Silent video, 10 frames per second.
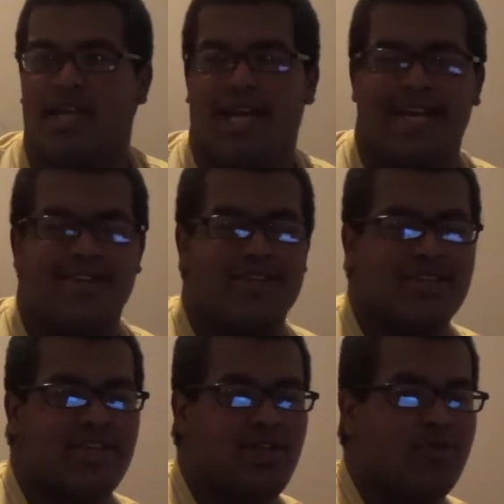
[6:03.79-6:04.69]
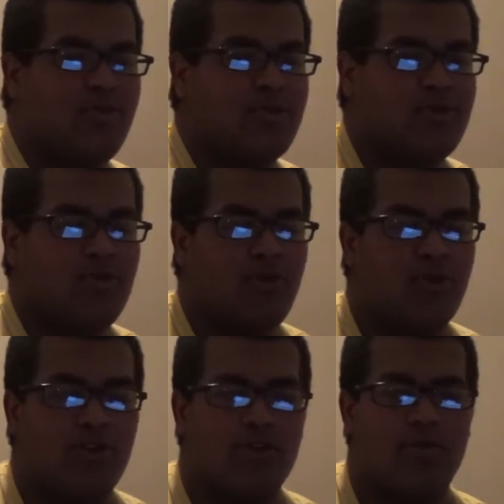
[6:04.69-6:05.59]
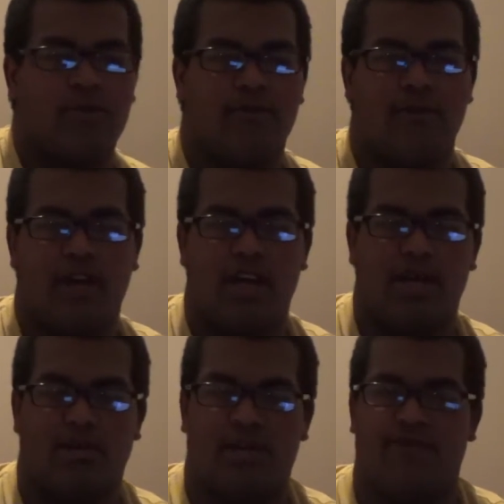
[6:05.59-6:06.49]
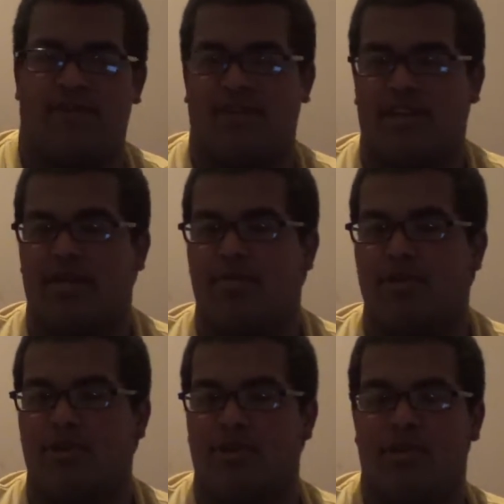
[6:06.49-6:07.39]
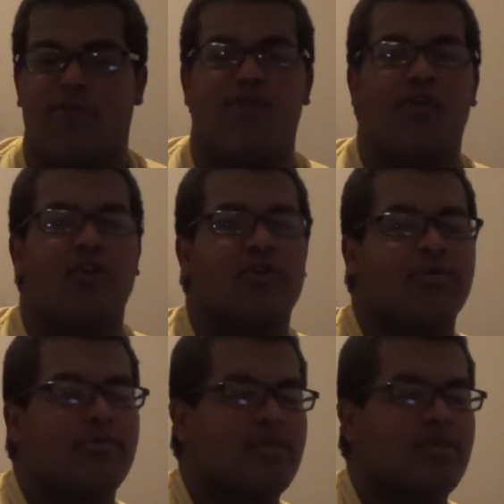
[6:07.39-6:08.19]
As Cooper sworn for any motherfucker in a blue uniform.